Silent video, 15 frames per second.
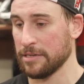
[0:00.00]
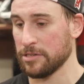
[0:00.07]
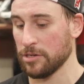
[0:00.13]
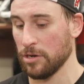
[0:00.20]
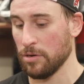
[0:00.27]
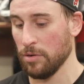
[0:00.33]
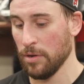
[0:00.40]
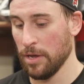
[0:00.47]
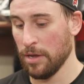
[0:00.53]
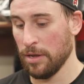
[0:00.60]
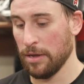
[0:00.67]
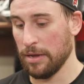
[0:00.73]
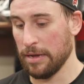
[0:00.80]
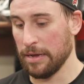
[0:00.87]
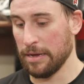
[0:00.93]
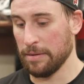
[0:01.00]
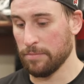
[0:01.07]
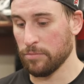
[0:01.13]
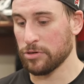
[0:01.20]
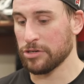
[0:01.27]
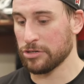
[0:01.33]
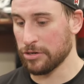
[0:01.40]
So
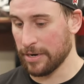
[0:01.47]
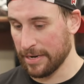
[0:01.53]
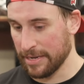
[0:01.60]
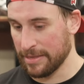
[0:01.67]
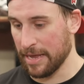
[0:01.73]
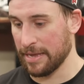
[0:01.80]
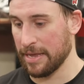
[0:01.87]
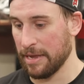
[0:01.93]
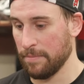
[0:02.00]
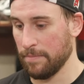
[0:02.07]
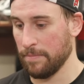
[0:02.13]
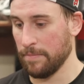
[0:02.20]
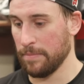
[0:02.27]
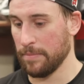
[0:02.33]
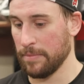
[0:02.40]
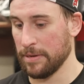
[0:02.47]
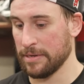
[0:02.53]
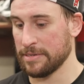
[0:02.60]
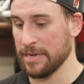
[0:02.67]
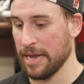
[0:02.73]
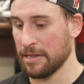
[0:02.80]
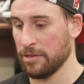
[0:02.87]
we're just trying to get that game
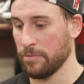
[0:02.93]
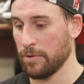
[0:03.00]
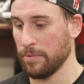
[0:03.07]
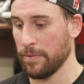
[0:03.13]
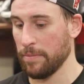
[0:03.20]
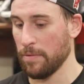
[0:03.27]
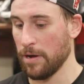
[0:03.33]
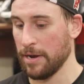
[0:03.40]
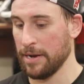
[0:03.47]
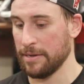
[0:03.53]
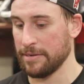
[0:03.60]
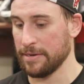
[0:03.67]
exactly where we want it.